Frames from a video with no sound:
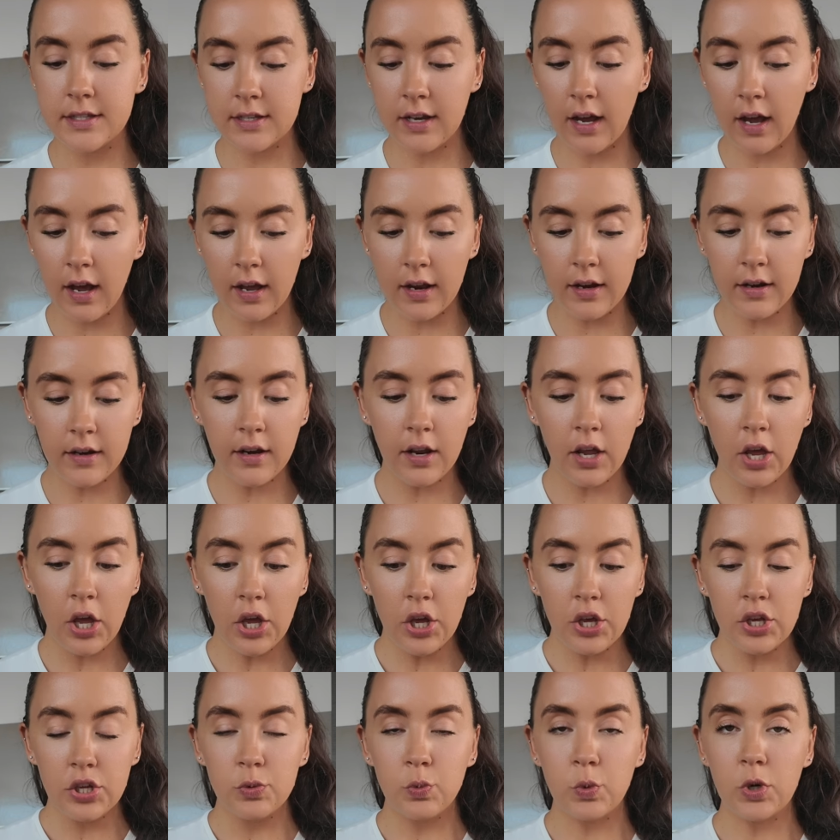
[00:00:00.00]
done,
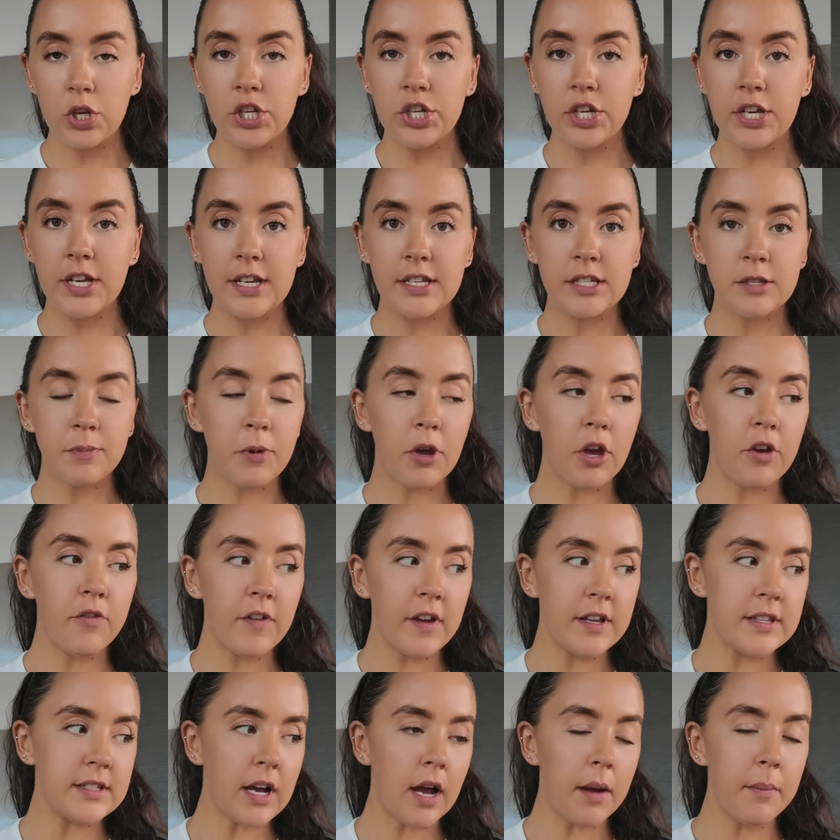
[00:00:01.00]
which is
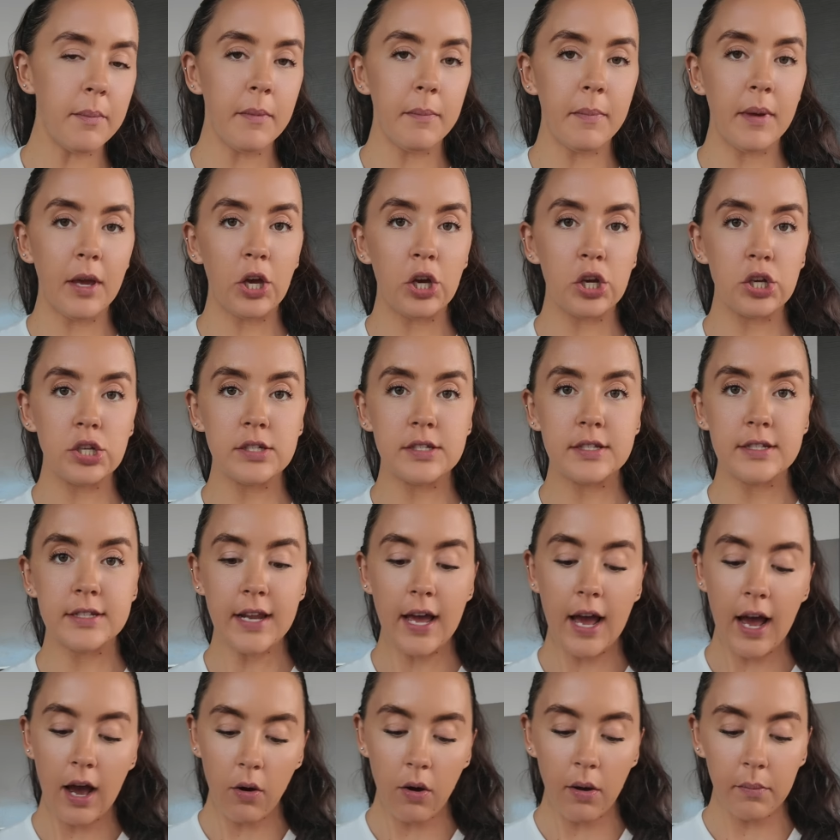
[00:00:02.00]
perfect timing because
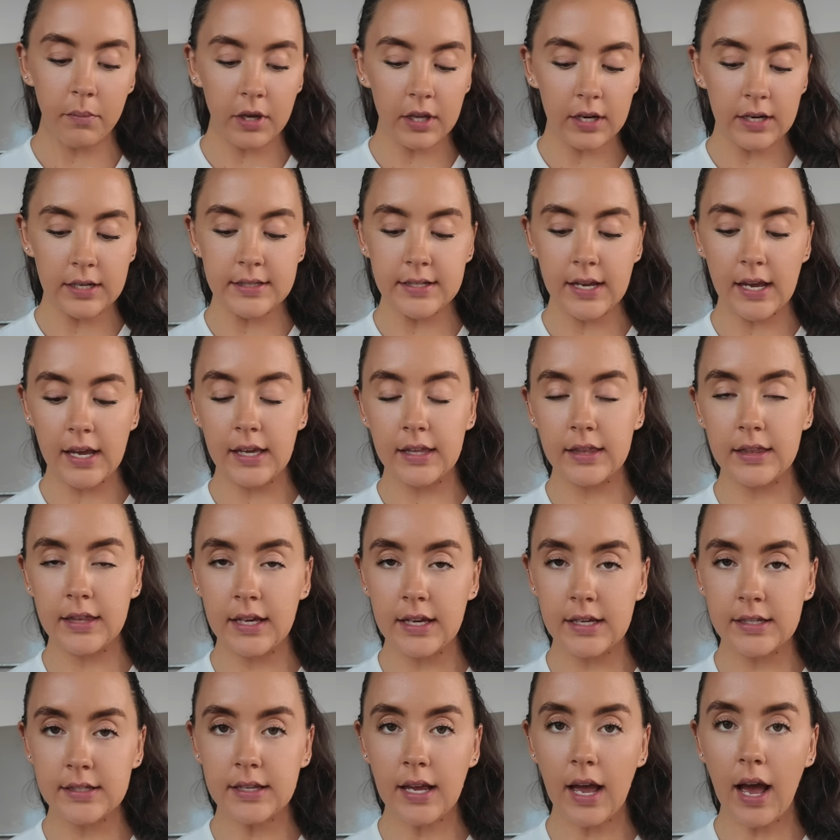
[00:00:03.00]
now I'm going to take
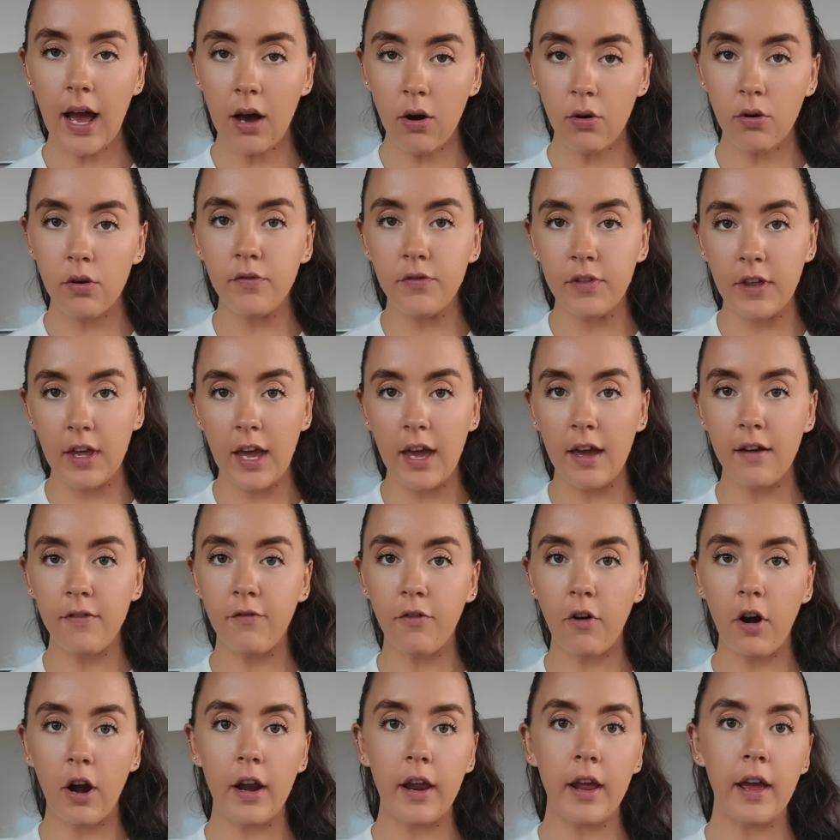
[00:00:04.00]
these out of the air
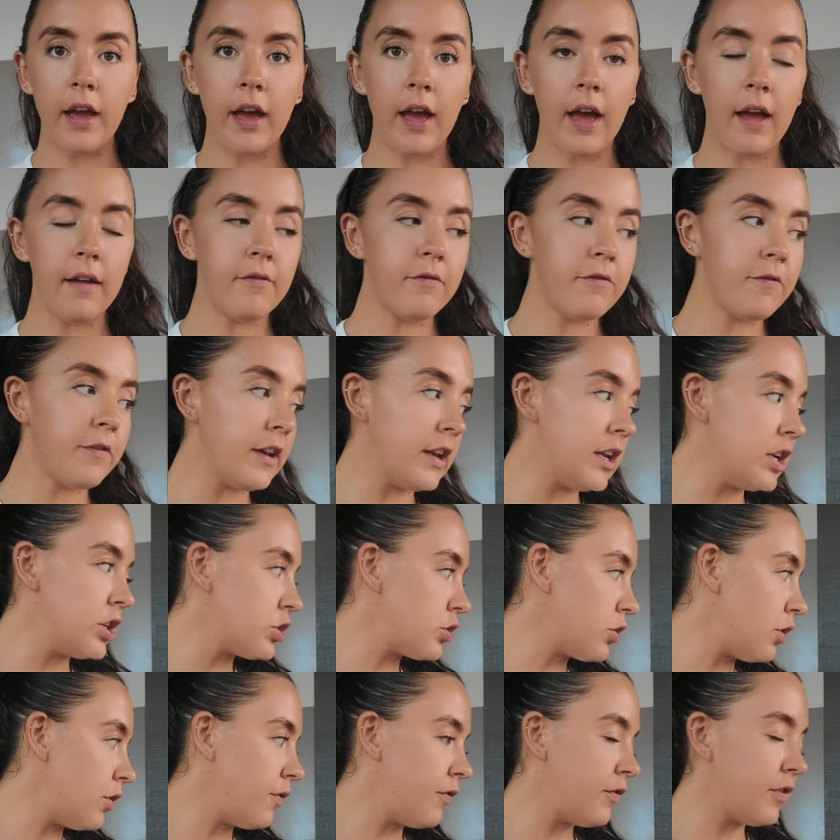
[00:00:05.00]
fryer and
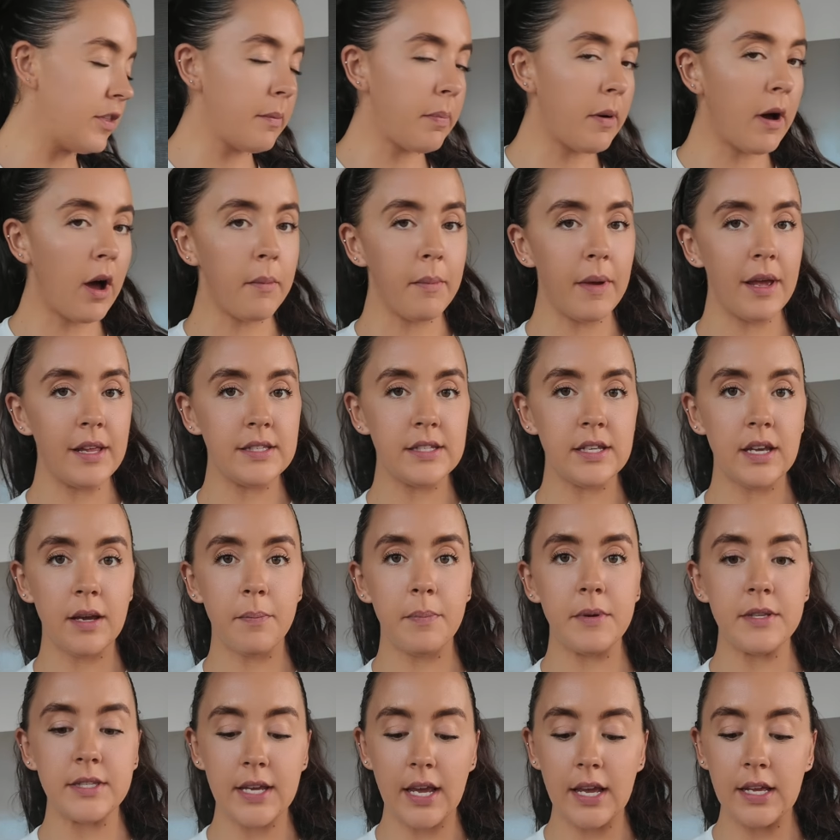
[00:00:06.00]
finish off the parmentier
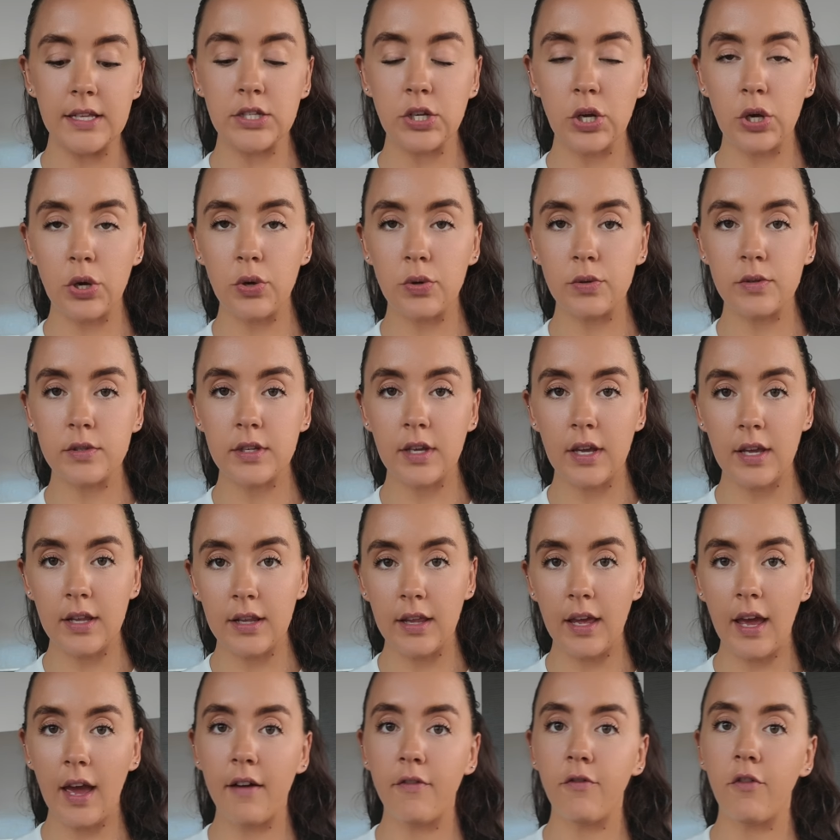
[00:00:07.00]
potatoes in
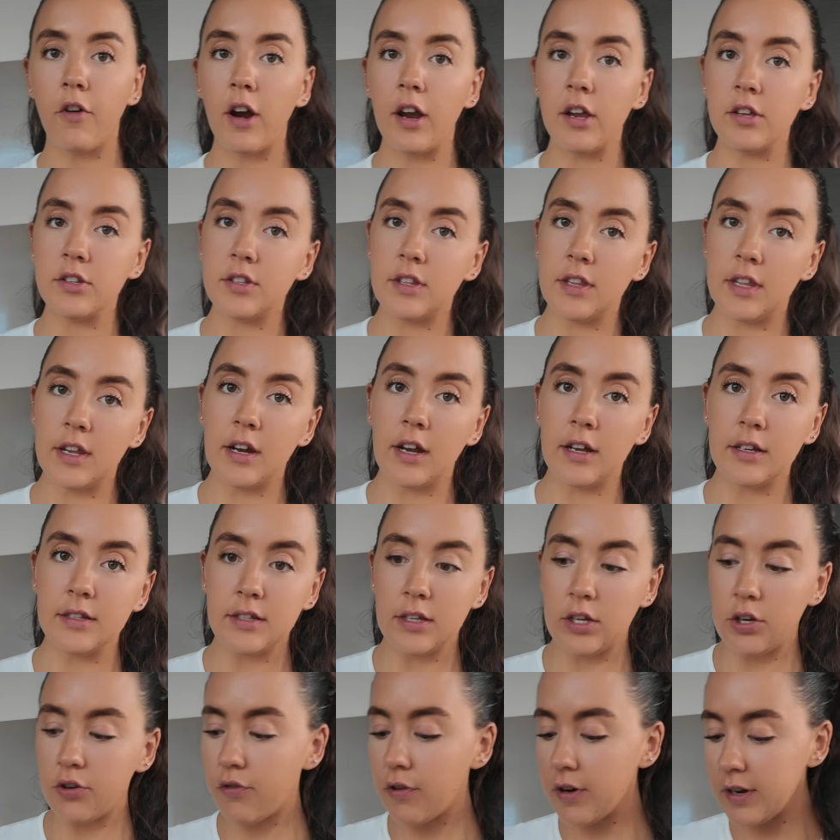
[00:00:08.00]
the air fryer so they're nice
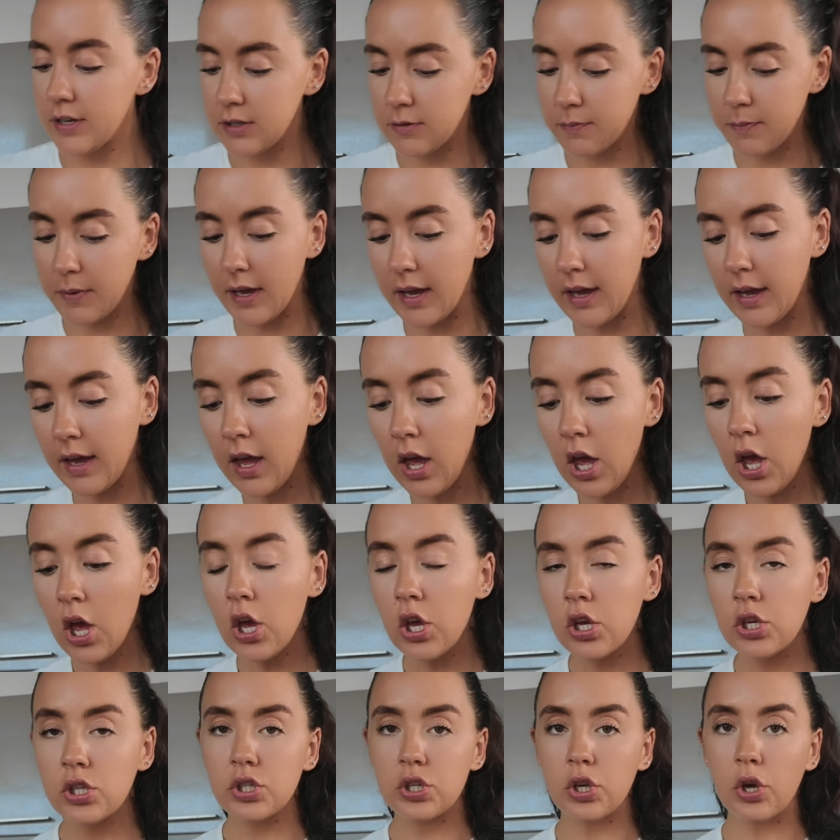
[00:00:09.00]
and crispy.
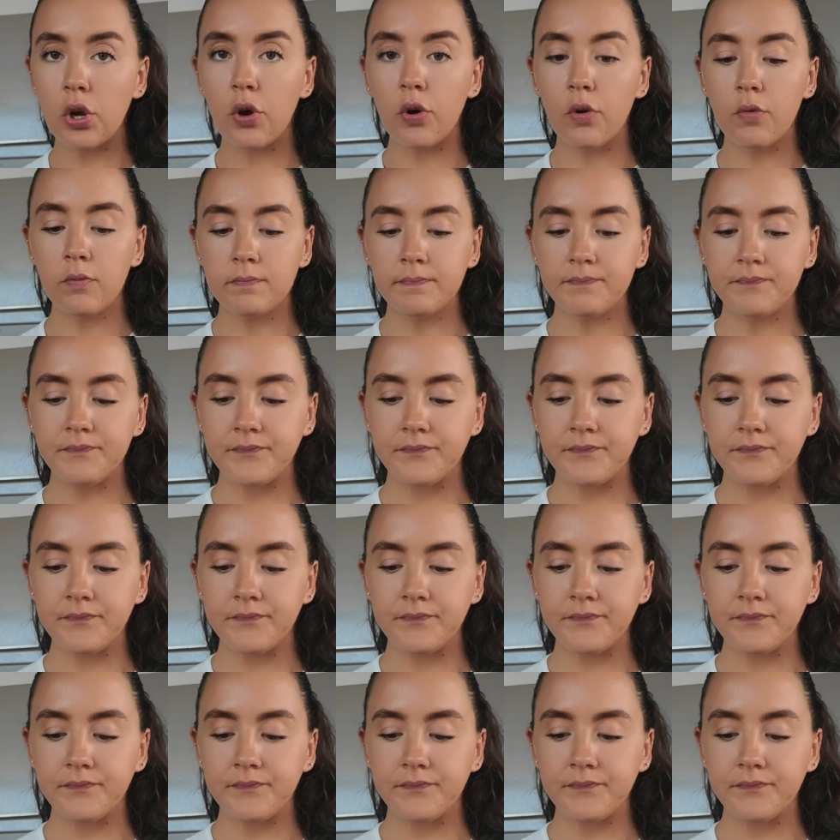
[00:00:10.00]
So